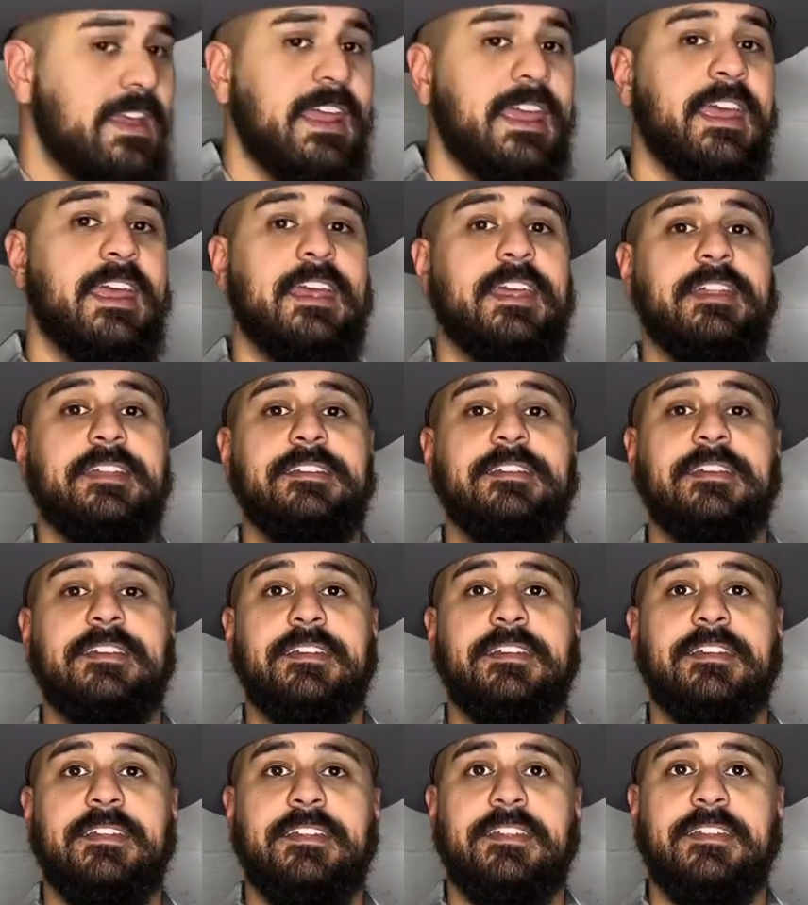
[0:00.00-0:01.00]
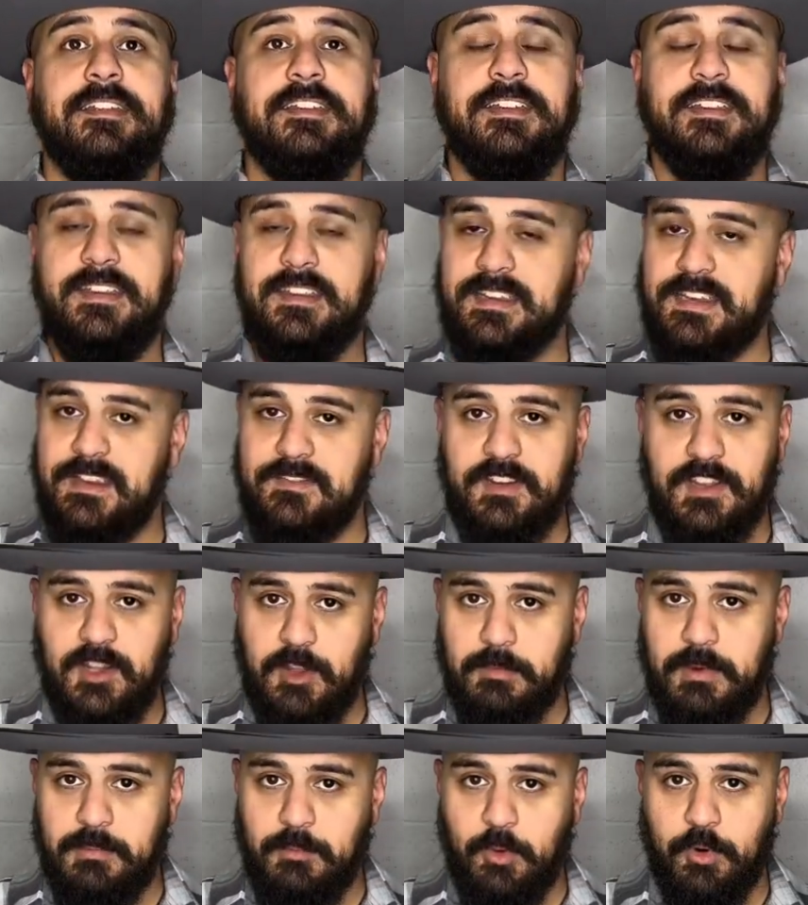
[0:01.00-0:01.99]
and give you a little
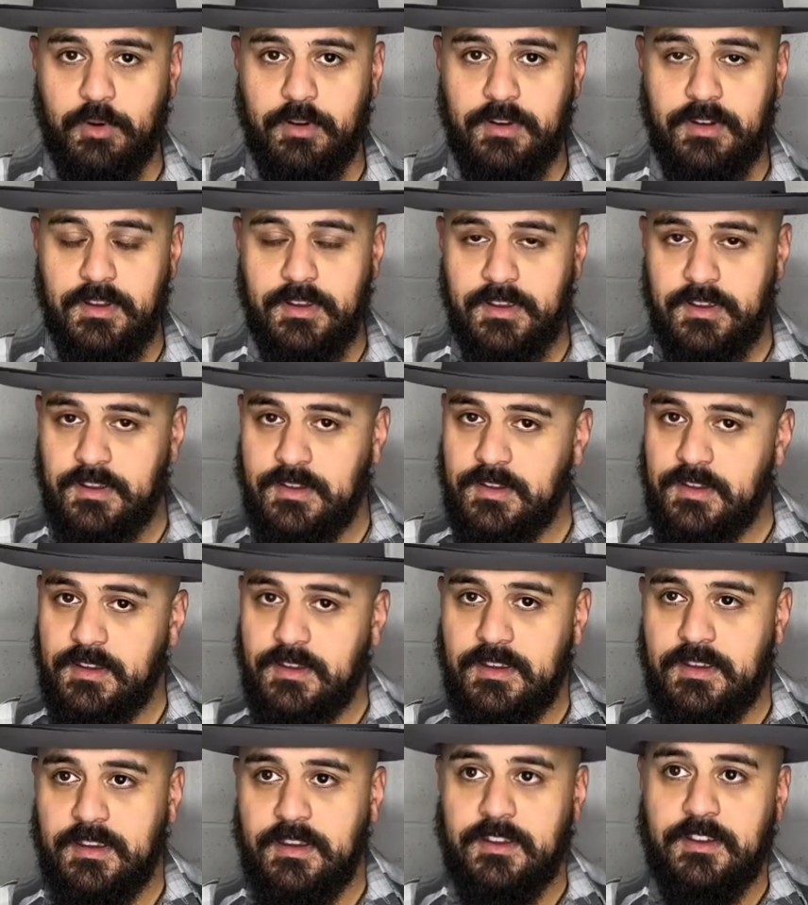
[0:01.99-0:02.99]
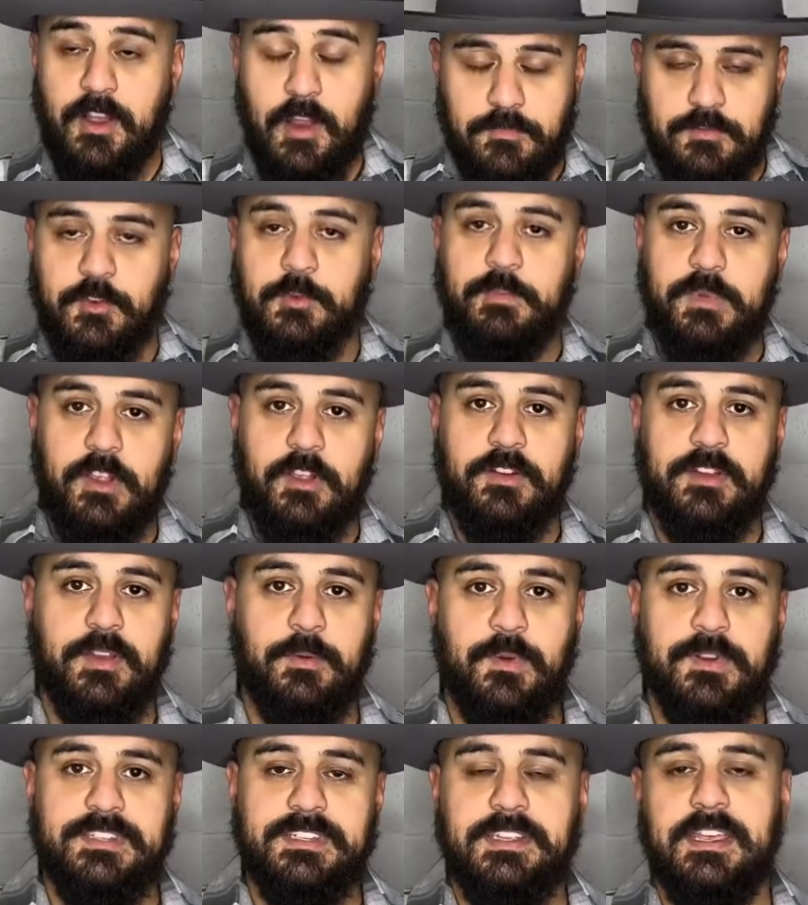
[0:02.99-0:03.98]
bit more comfortability,
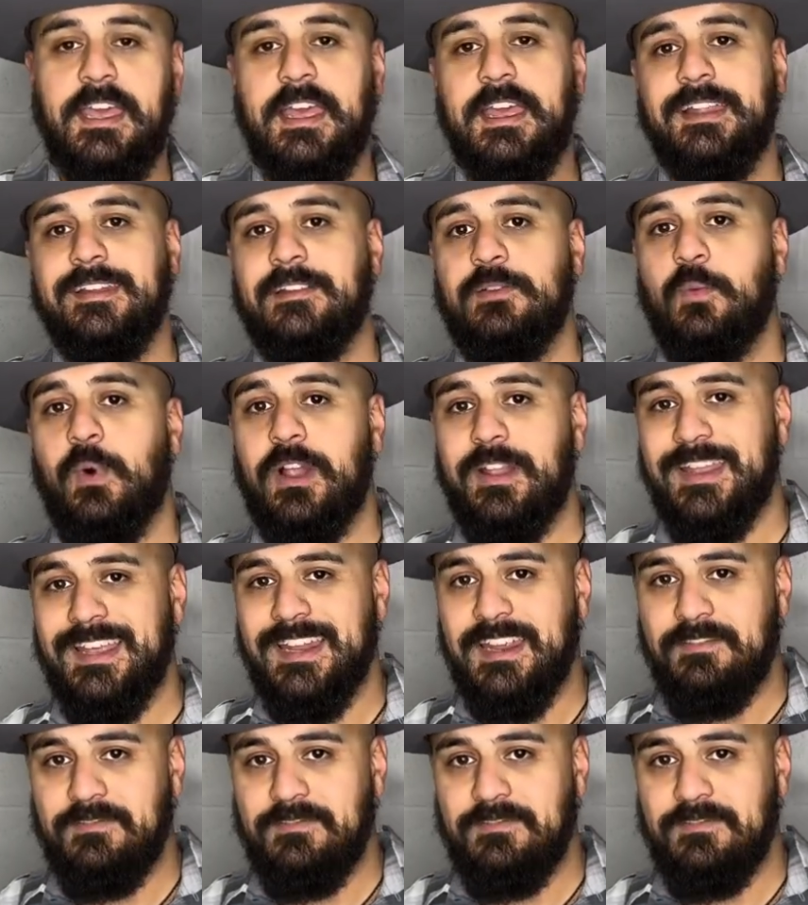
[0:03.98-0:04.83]
once again, while in a